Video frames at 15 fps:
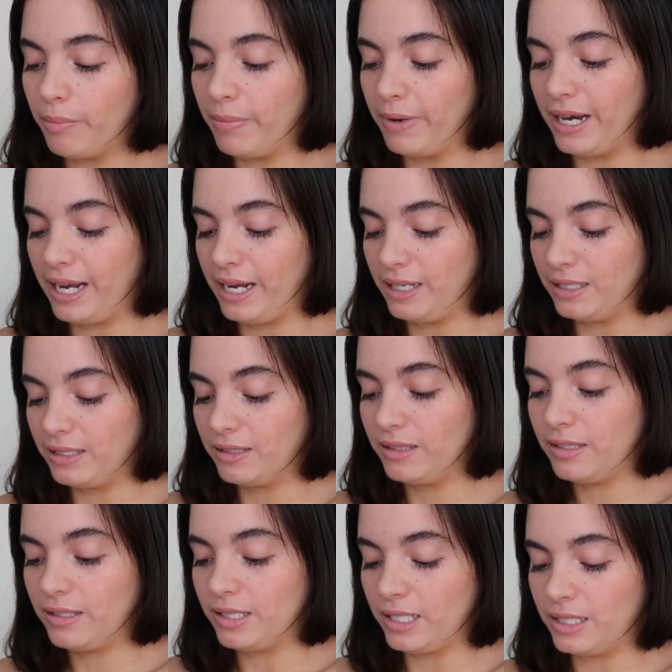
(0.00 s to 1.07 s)
but
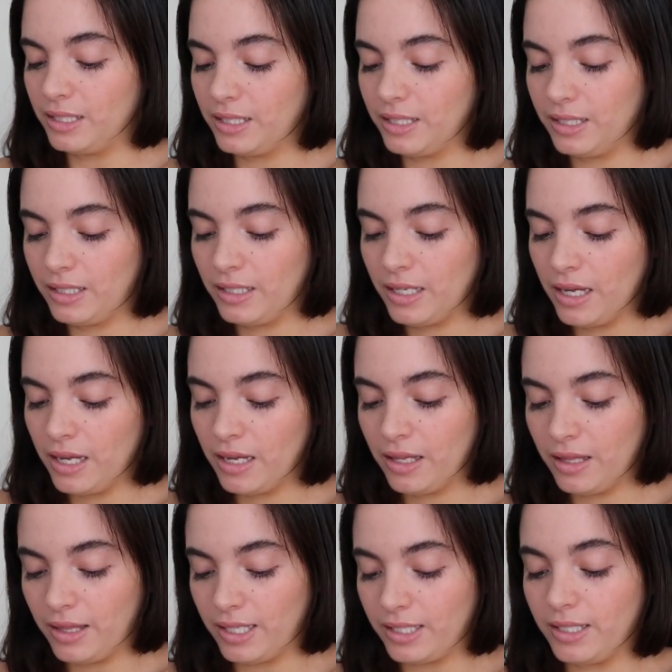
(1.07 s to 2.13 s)
since
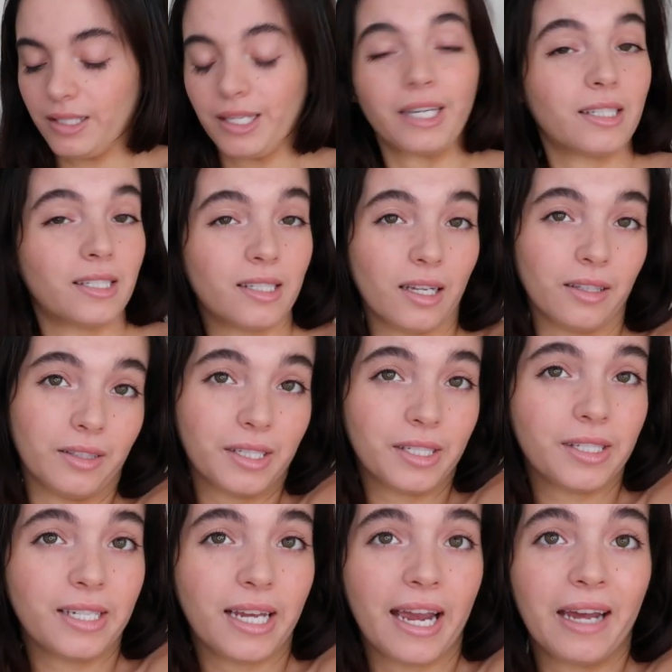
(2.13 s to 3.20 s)
this is like a
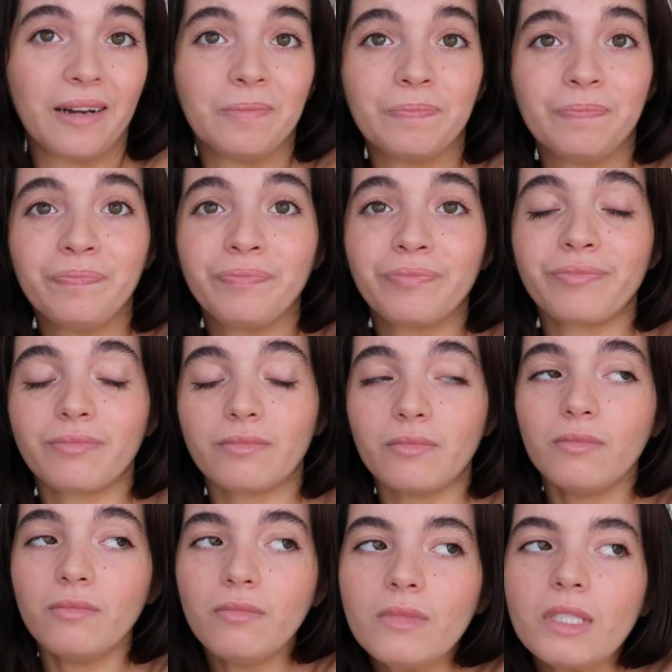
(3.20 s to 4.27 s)
sunless tan,
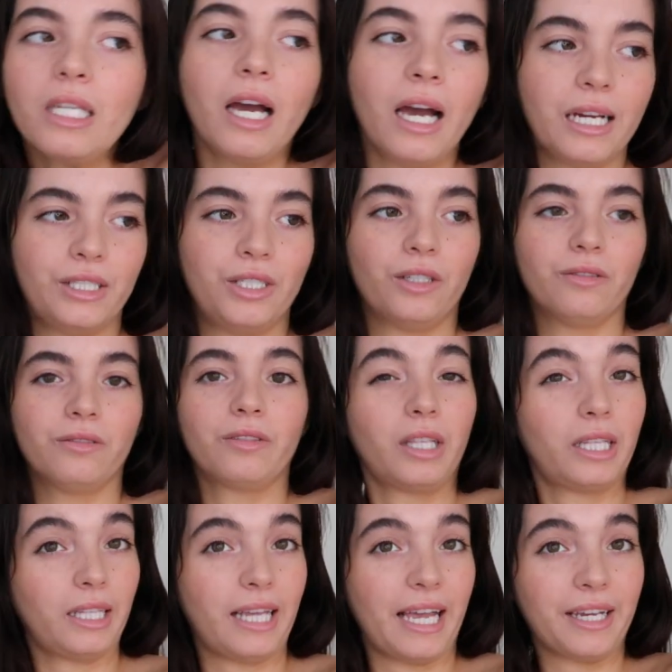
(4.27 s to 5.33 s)
I don't
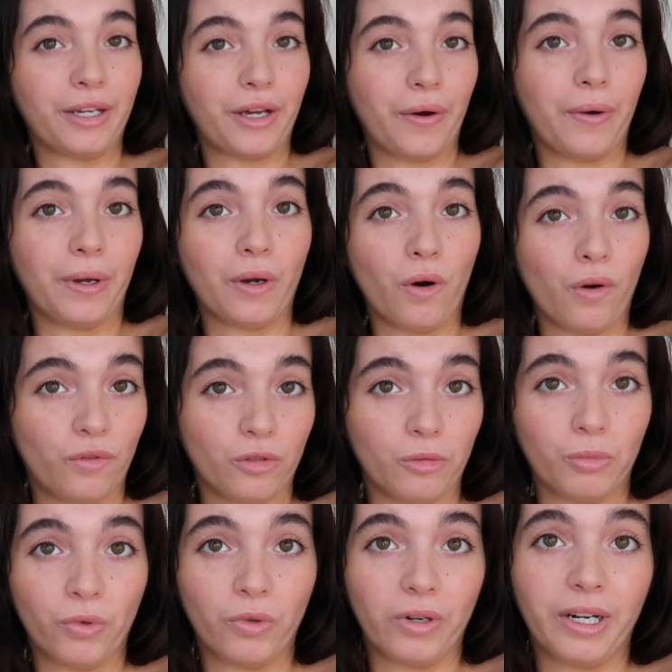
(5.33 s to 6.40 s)
really like going
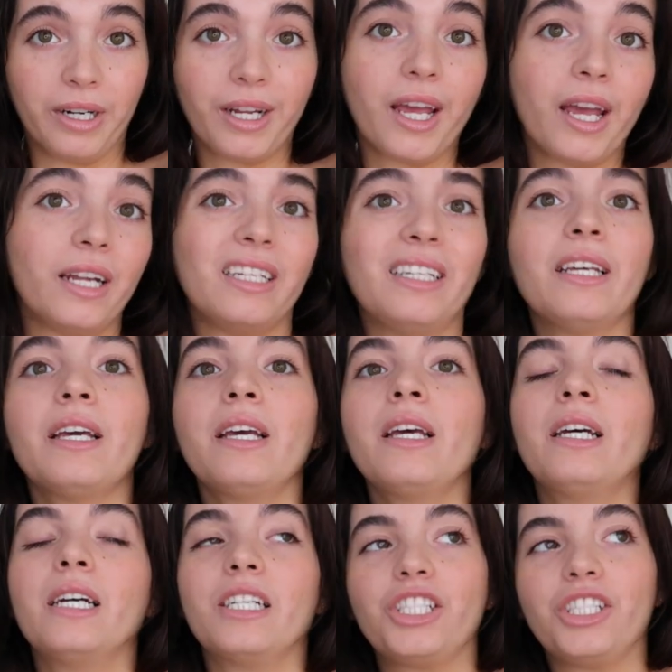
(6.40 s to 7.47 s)
overboard and
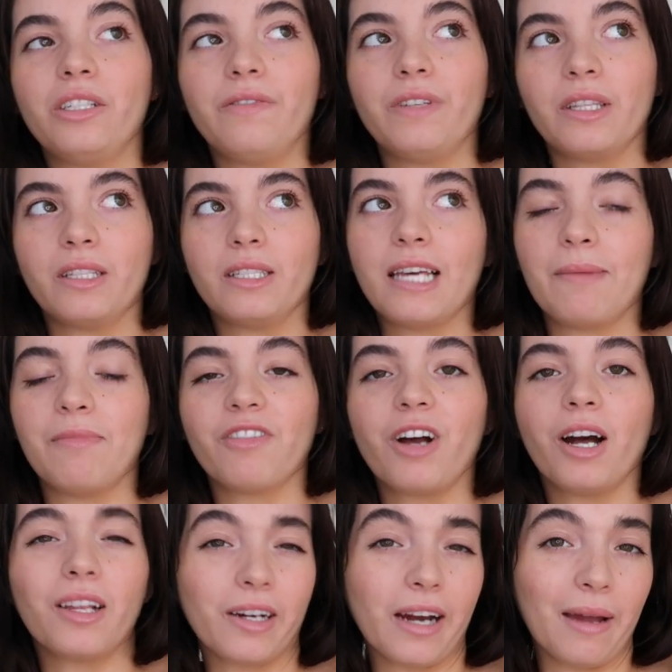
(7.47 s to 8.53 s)
achieving the type of
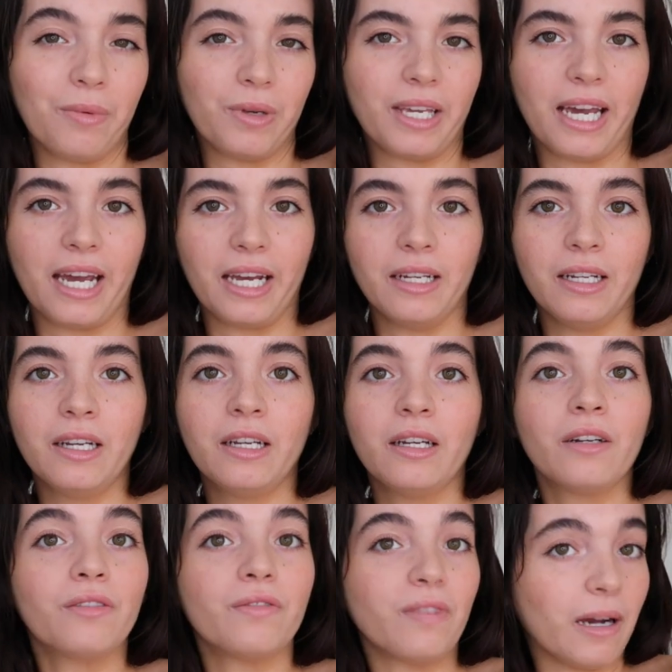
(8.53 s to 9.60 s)
color I would get
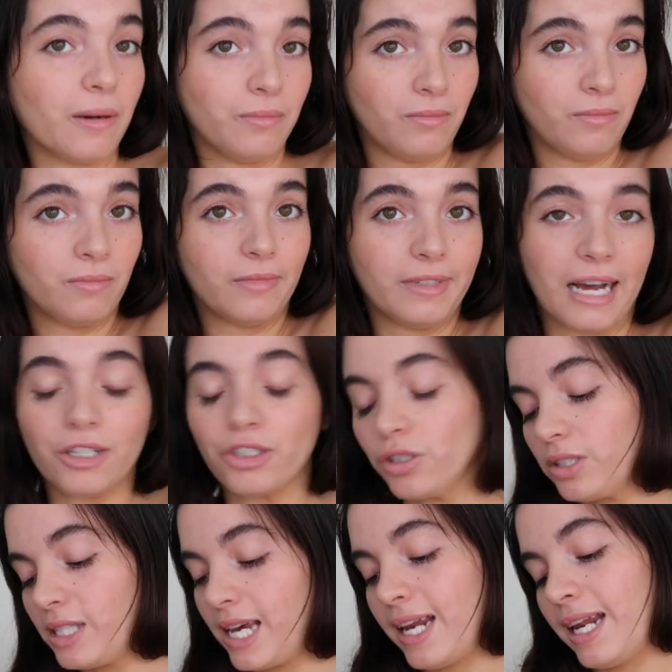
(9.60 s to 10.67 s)
from
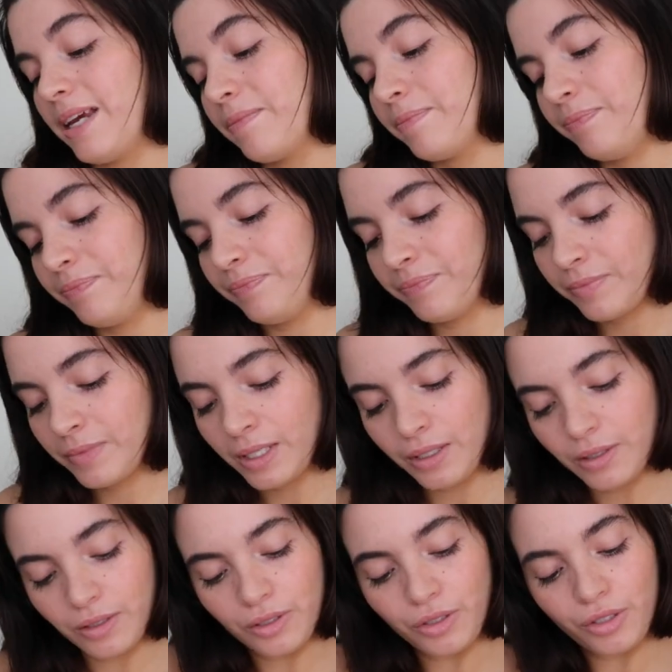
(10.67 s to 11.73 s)
natural tanning.
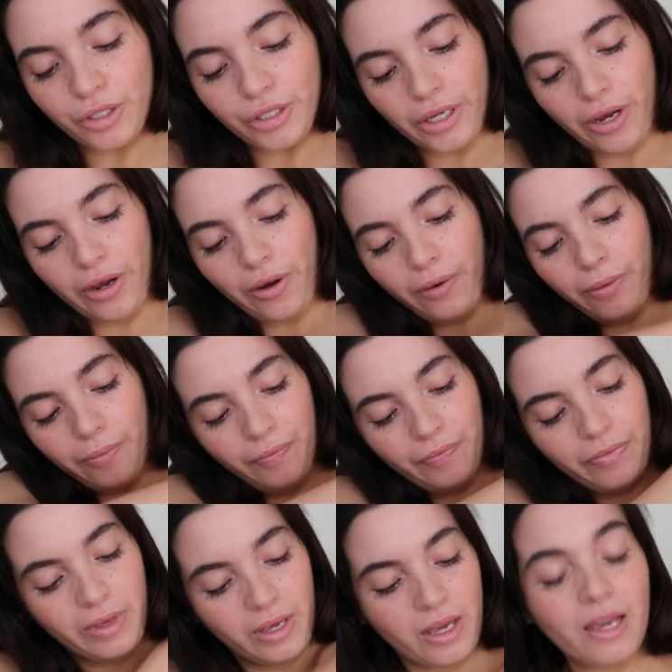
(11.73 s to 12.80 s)
So
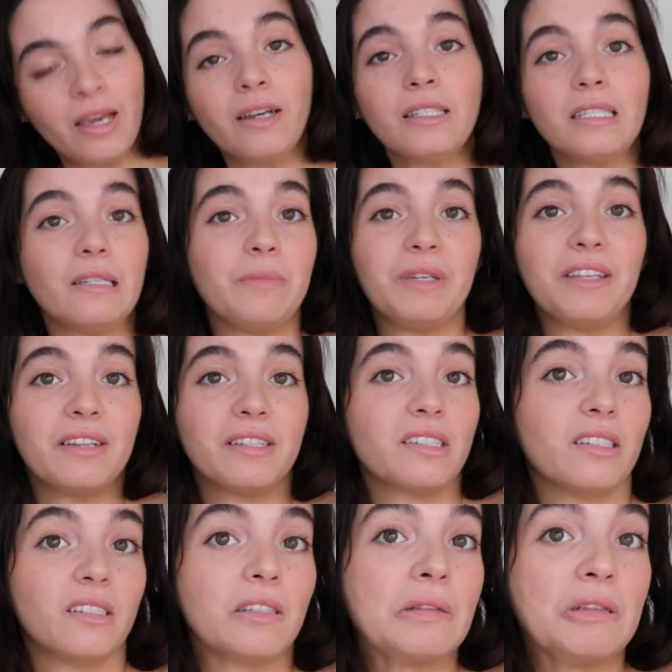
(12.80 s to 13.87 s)
to me, this
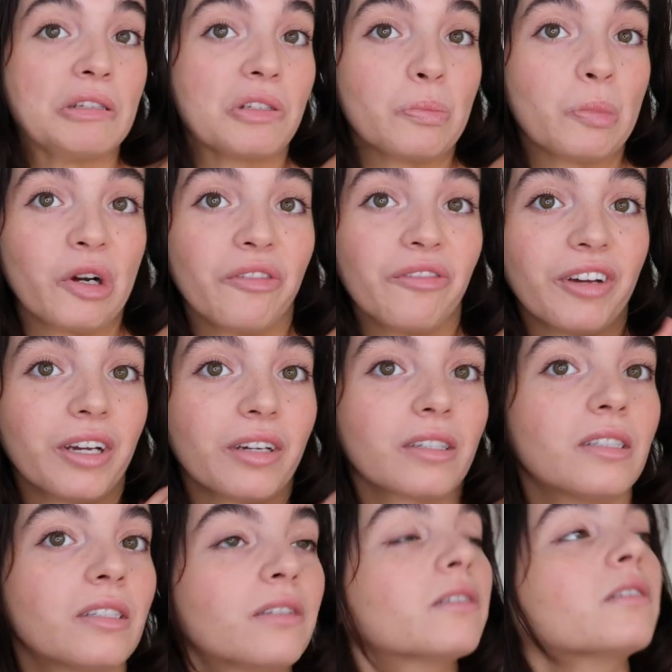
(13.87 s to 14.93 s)
is
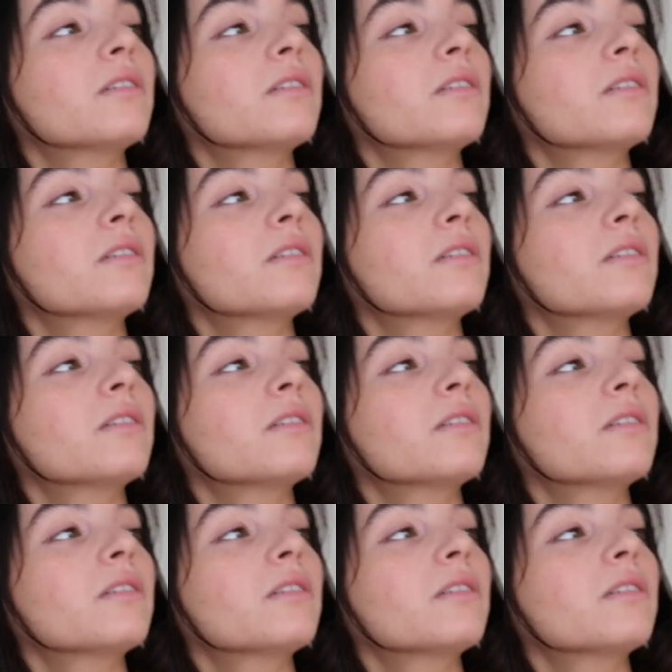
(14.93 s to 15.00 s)
perfect.